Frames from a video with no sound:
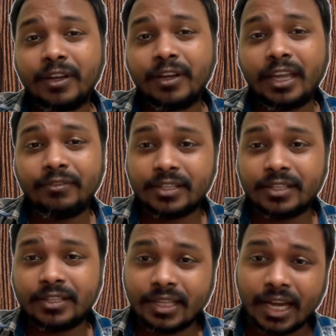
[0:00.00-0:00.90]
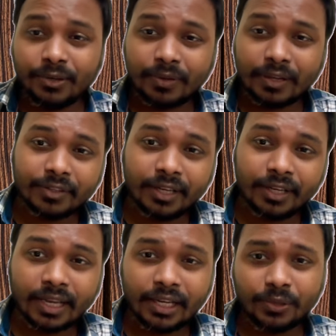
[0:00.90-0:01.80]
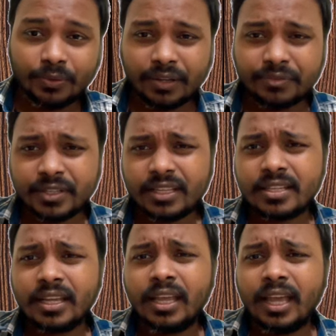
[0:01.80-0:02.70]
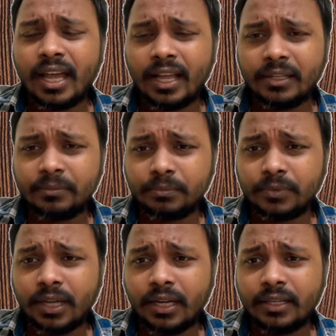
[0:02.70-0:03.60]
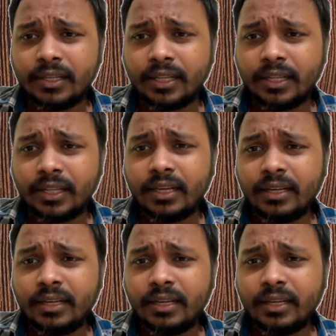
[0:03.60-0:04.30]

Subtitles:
There's knight to f3, knight to f6, and then